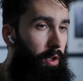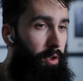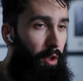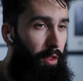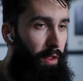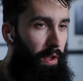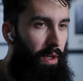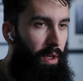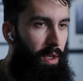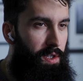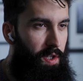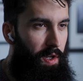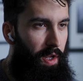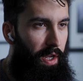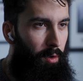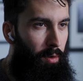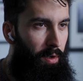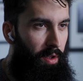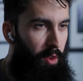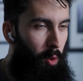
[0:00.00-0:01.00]
The good thing is that
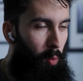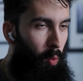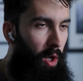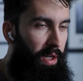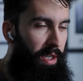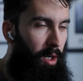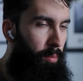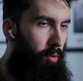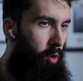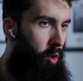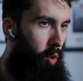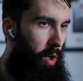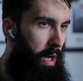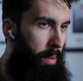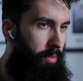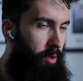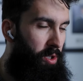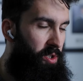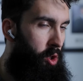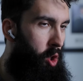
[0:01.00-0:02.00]
I agree that the workout
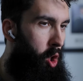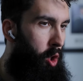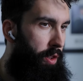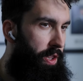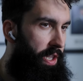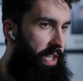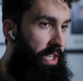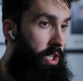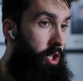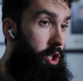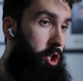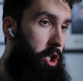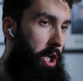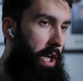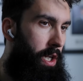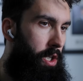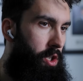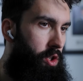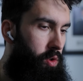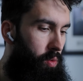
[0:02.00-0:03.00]
program does not need to
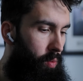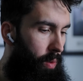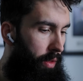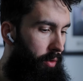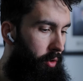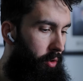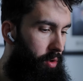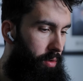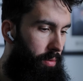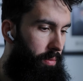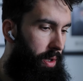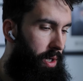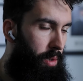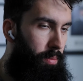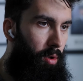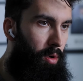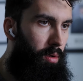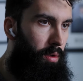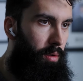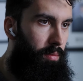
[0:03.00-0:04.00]
change whether you're in a
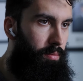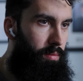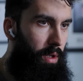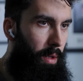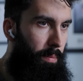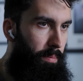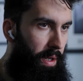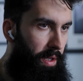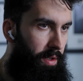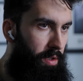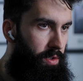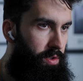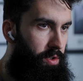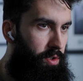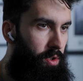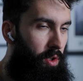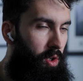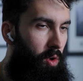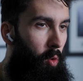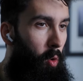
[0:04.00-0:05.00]
bulk, at
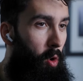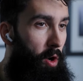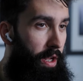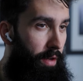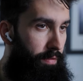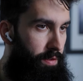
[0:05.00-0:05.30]
maintenance, or in